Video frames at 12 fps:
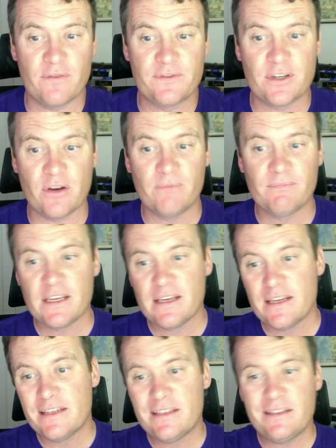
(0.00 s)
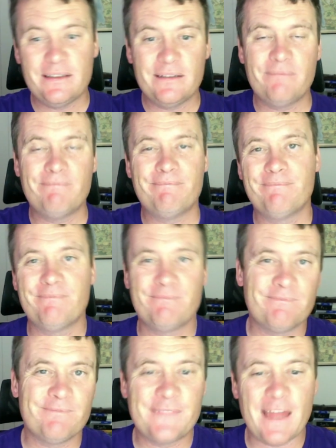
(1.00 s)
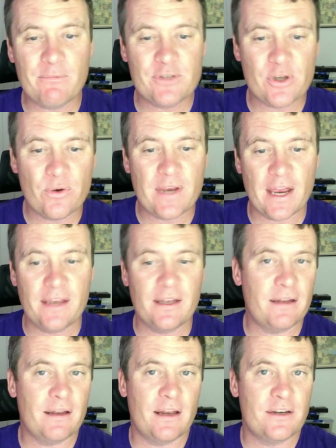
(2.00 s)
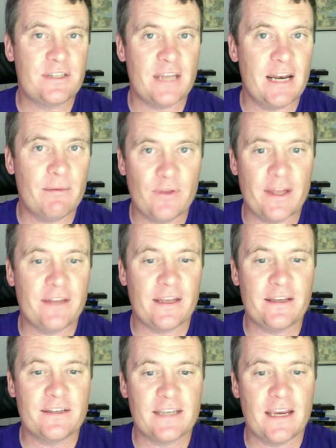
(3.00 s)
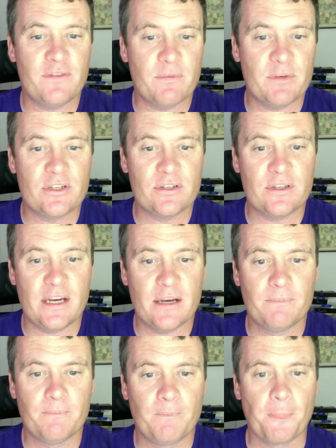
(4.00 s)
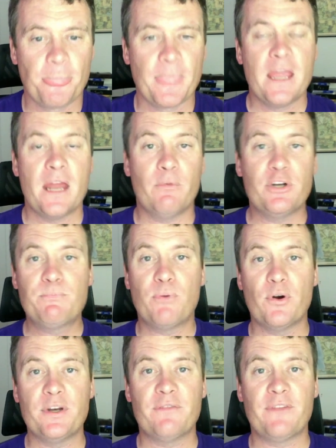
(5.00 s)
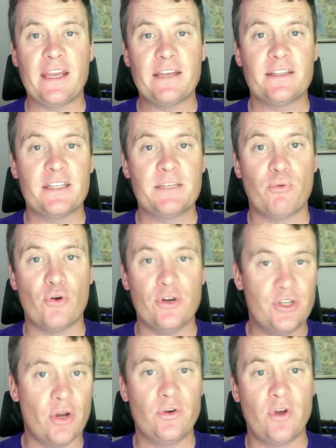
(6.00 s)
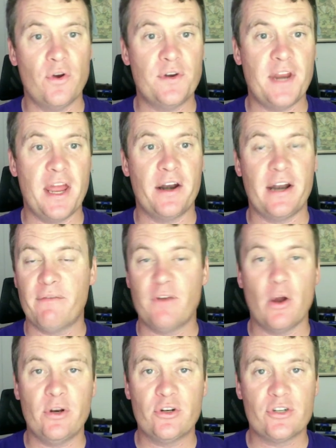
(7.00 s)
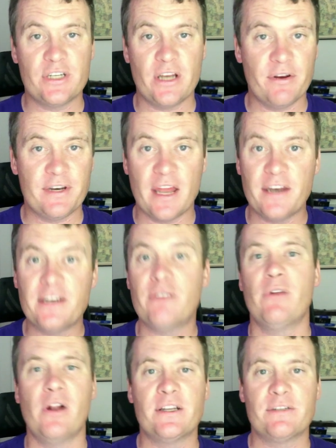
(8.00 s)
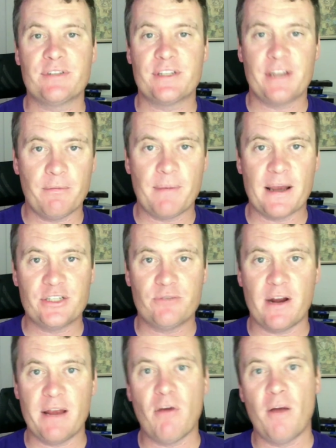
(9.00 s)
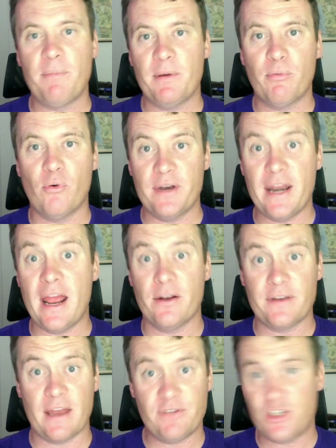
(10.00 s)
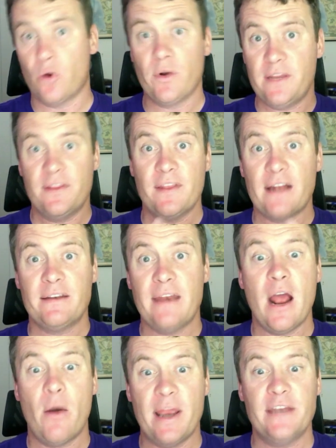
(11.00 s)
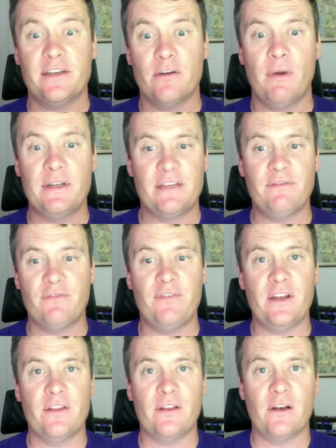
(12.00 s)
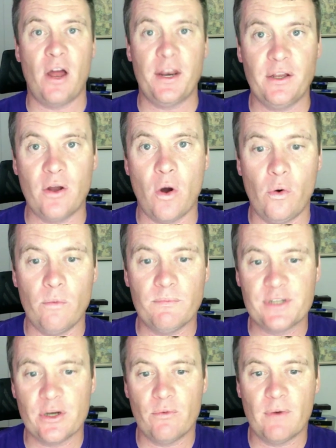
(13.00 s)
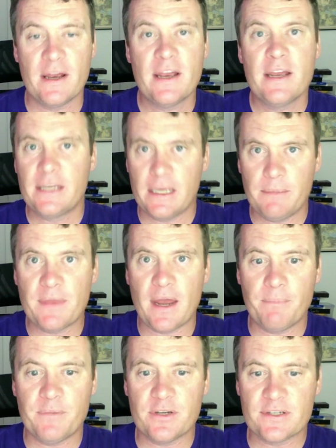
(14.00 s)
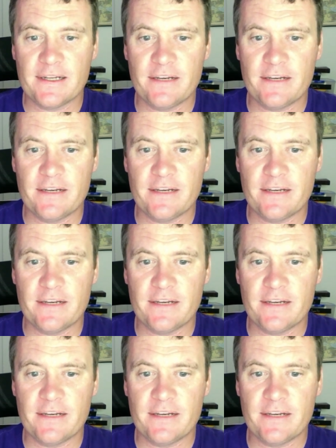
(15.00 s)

So that was okay, understandable. They can save the mission here. And at which point, if they get to this point and don't go down and have no interest in going down, didn't realize there was a secret passageway, it might be a point now to have Stonky that now enter once they've defeated the lightning golem. So keep that up your sleeve.